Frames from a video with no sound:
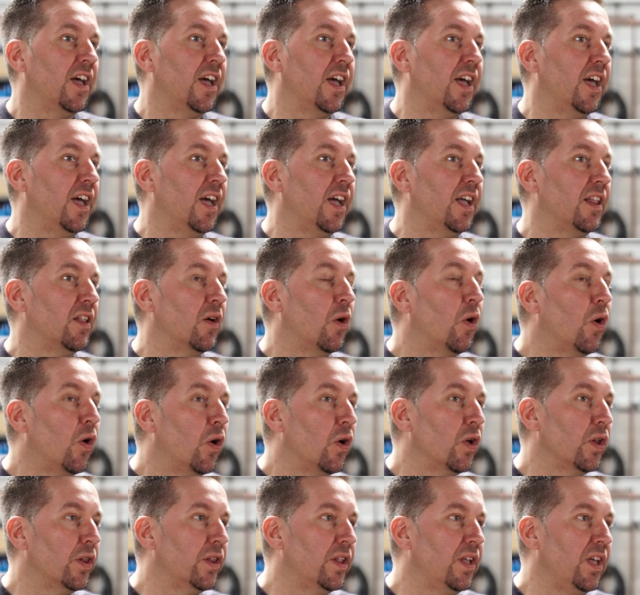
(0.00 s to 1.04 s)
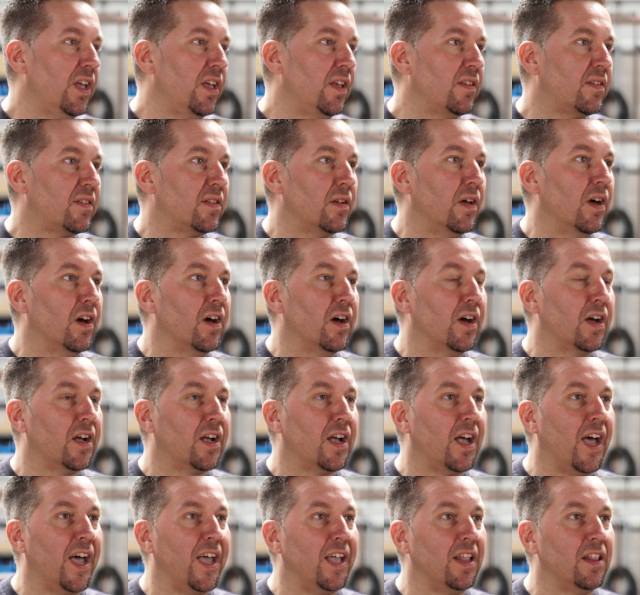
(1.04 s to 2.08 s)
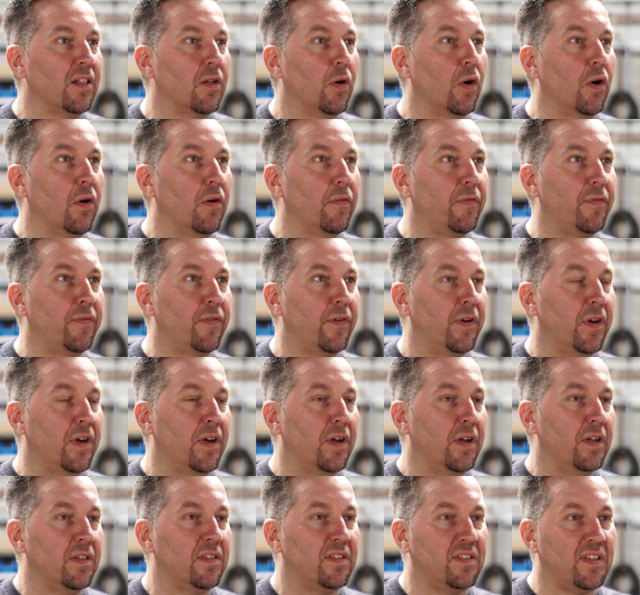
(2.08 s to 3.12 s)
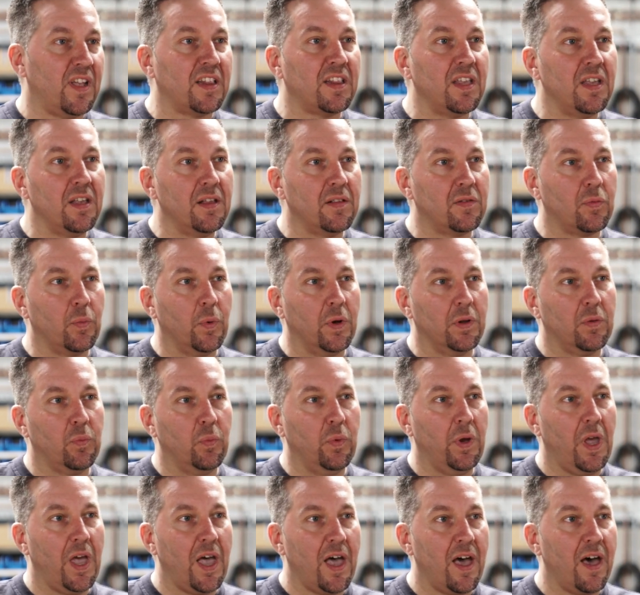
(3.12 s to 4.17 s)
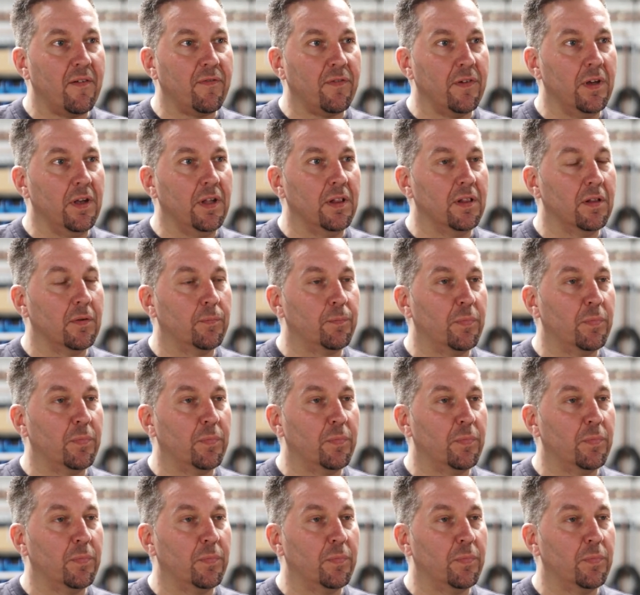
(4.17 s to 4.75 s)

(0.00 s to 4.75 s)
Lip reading: And all these kind of settings what we have in the